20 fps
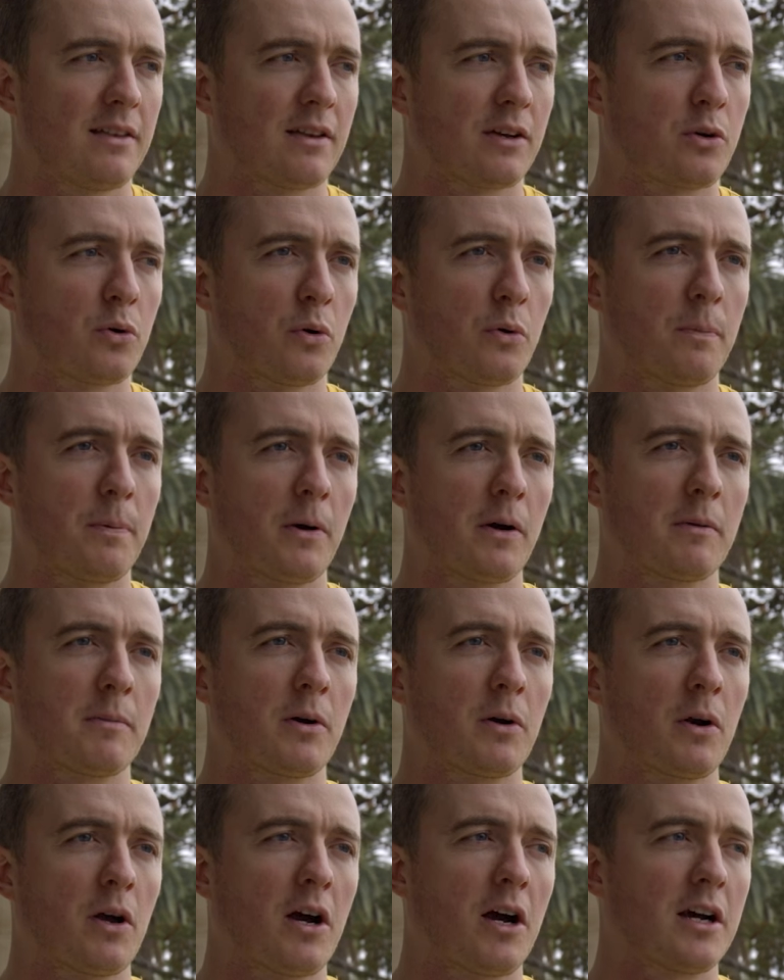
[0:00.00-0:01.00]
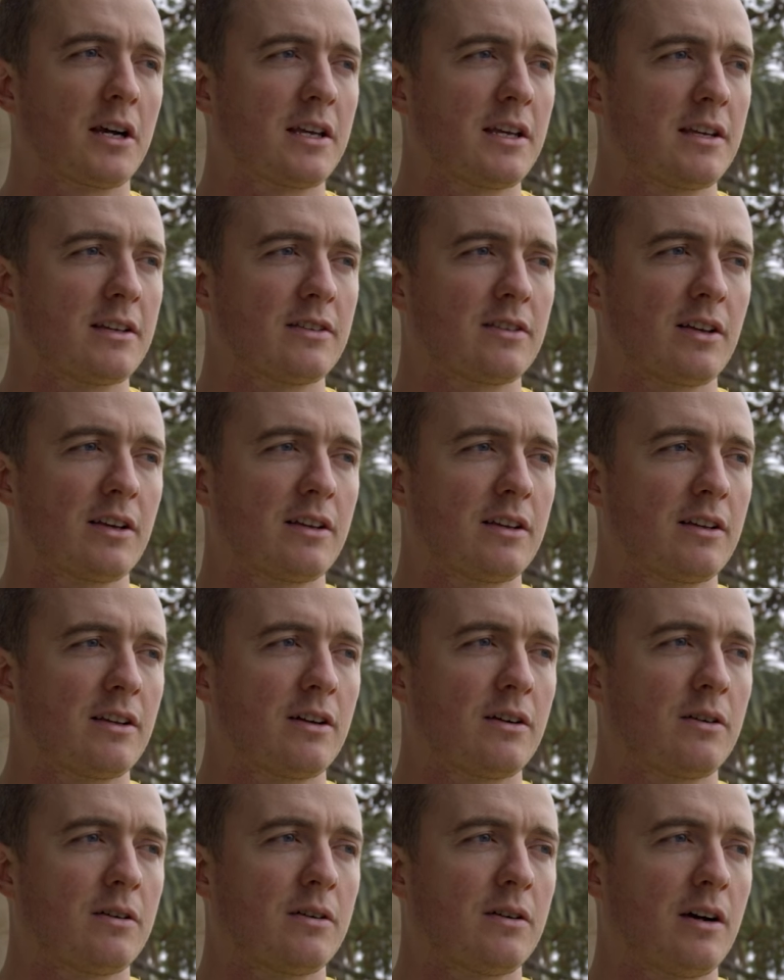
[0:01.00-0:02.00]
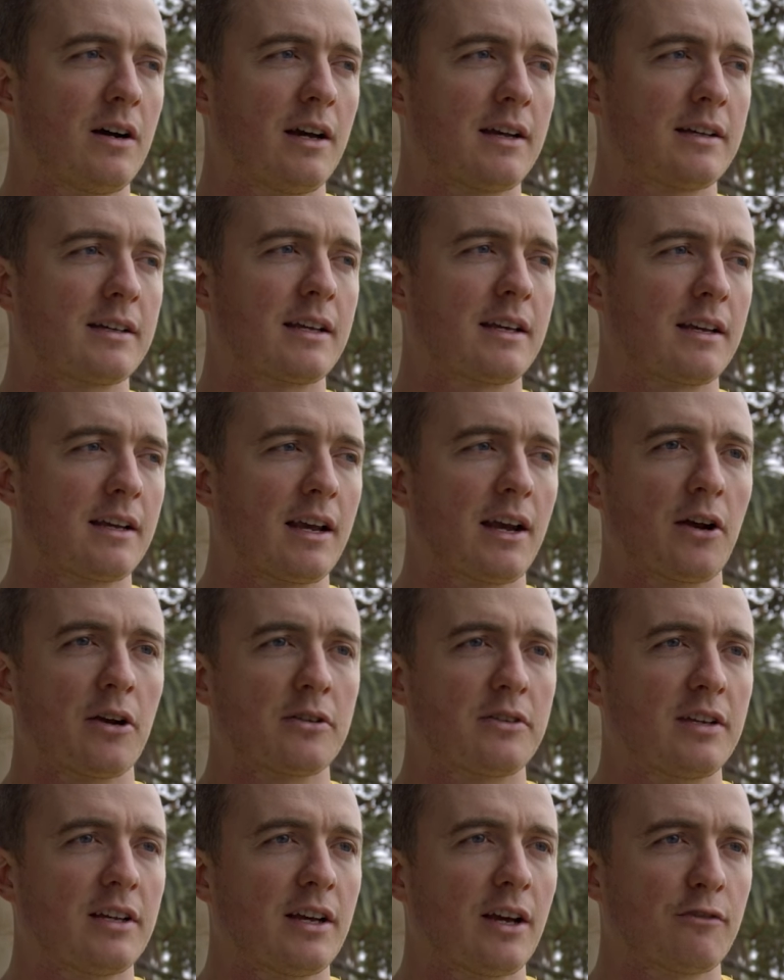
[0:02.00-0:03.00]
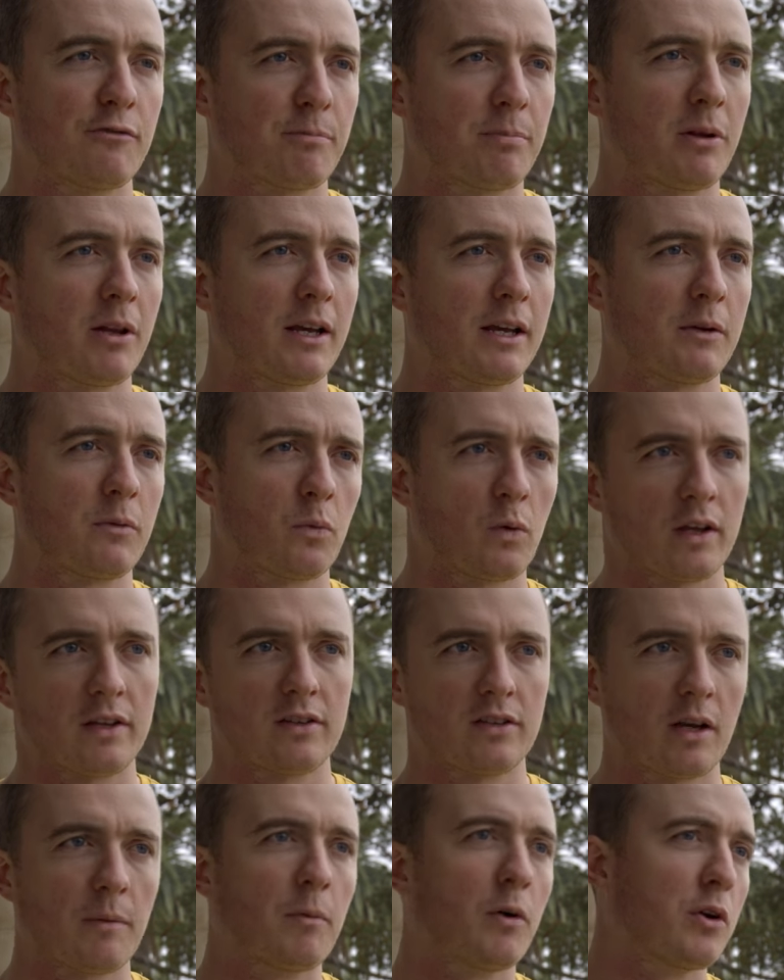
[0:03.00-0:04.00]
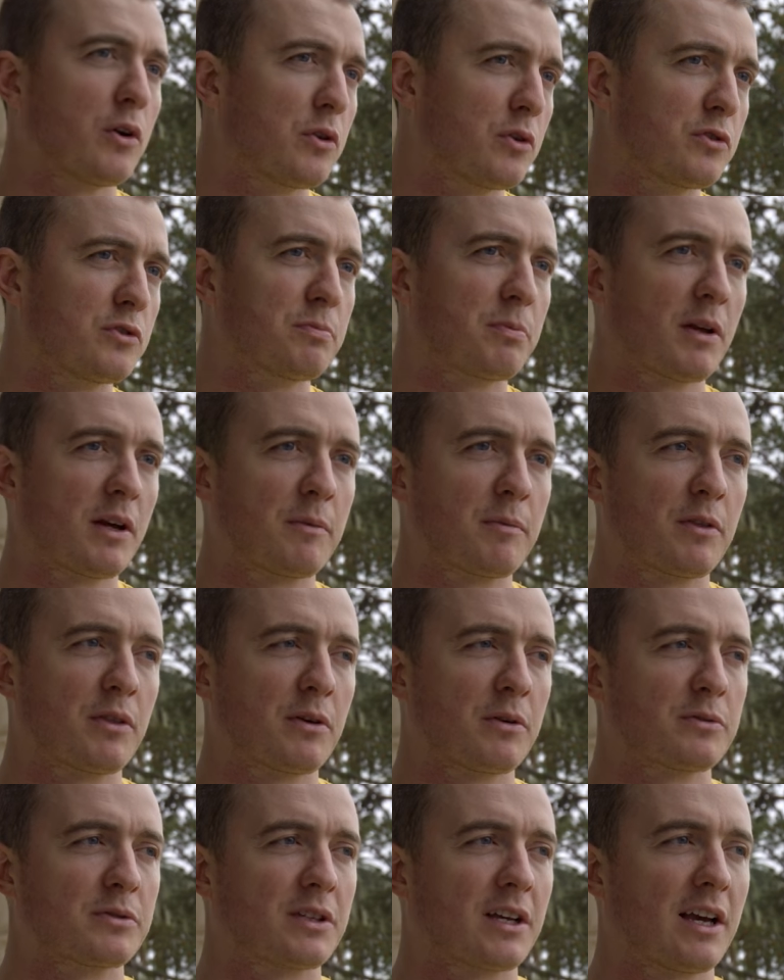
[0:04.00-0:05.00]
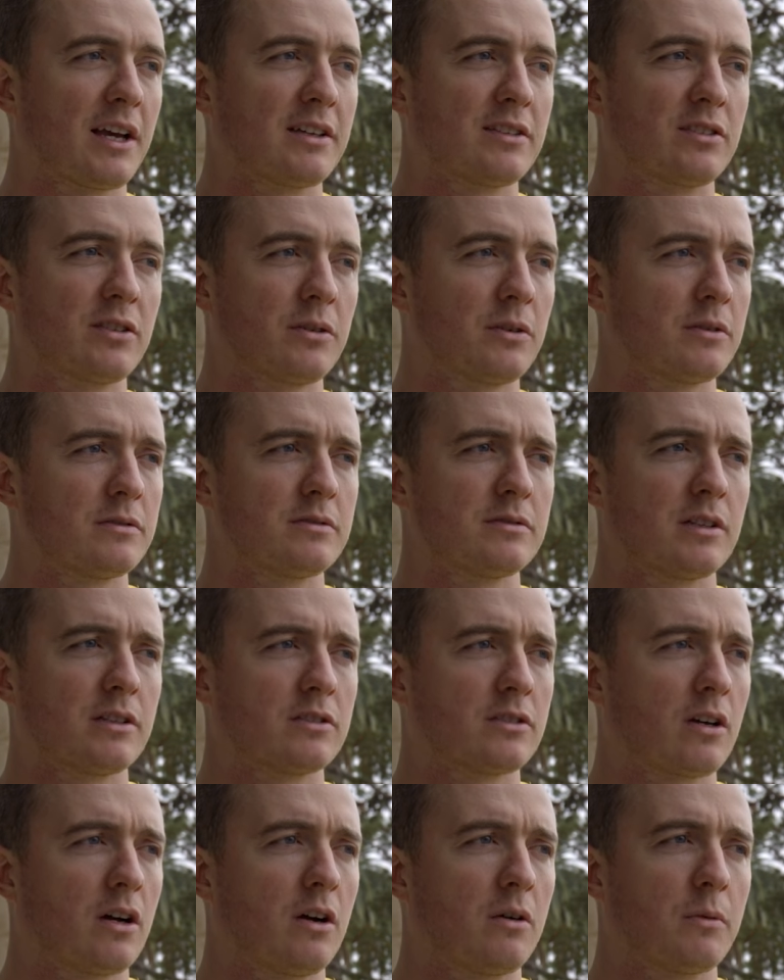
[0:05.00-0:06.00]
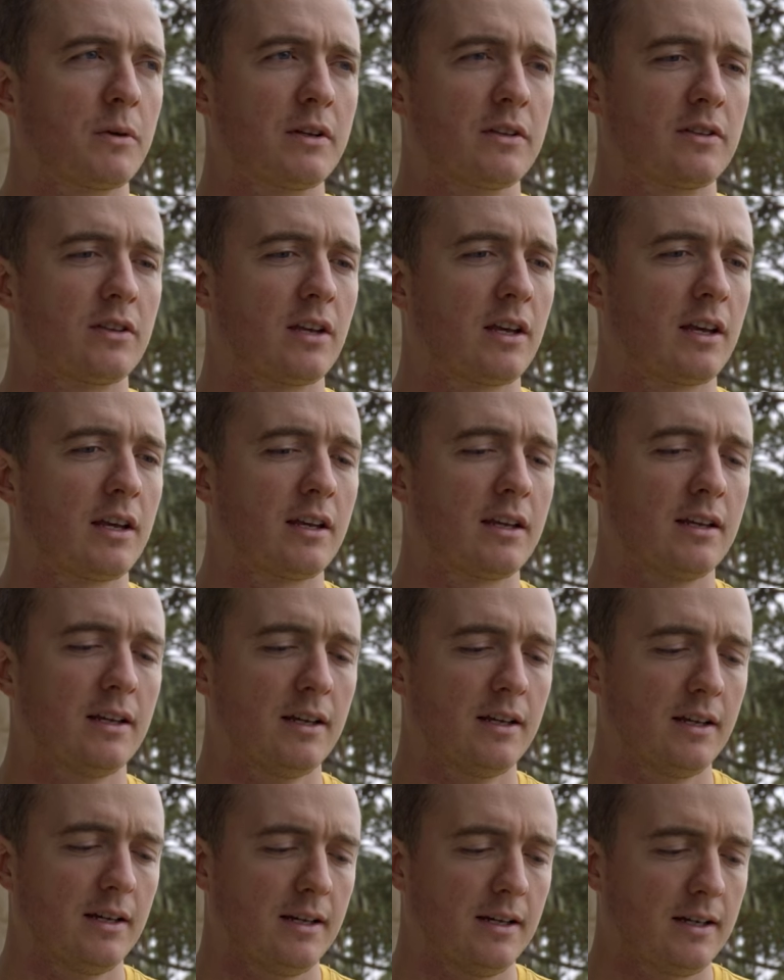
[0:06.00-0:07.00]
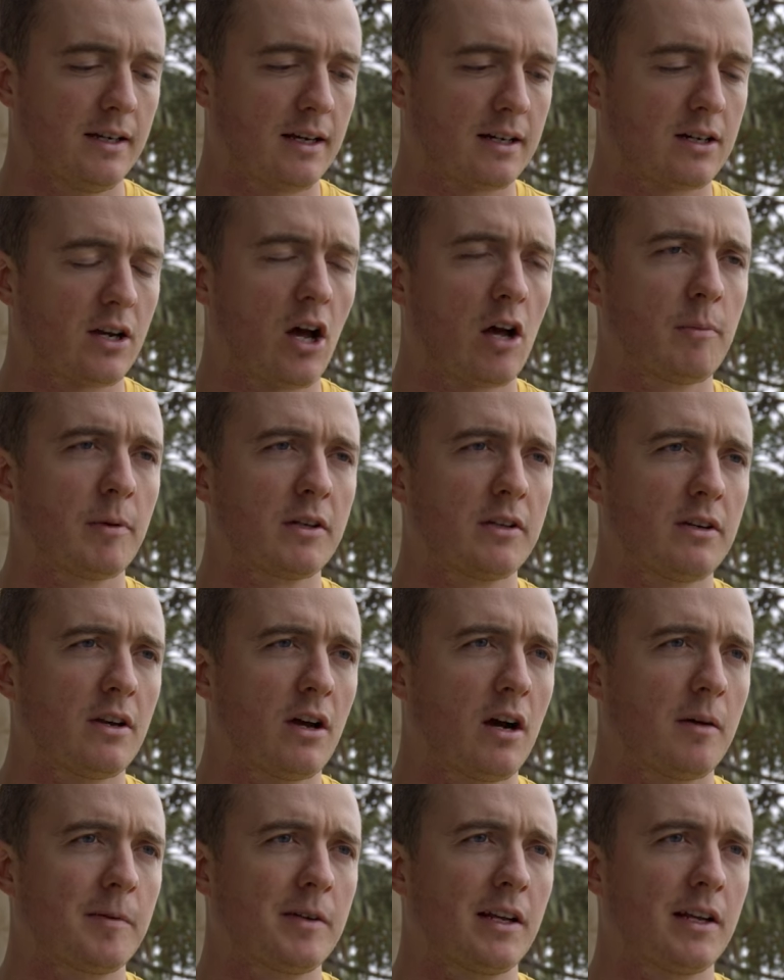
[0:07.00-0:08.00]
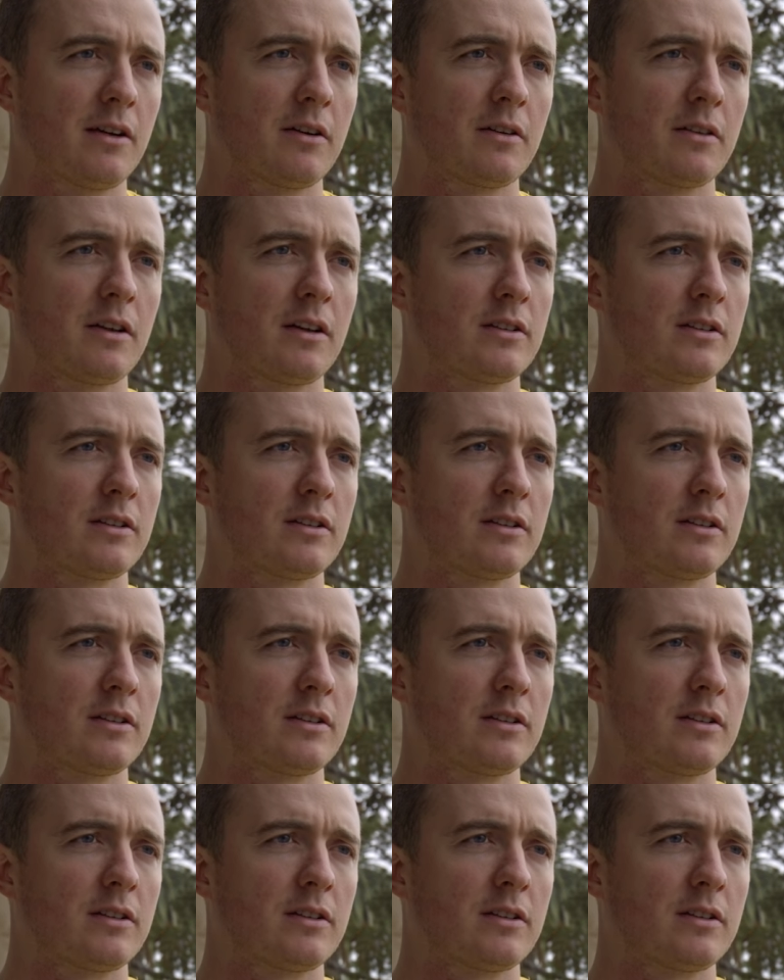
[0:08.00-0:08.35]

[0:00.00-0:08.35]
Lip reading: The cool part about hockey is that, you know, I can guarantee I've played with someone who's played with those guys. So there's always a common denominator.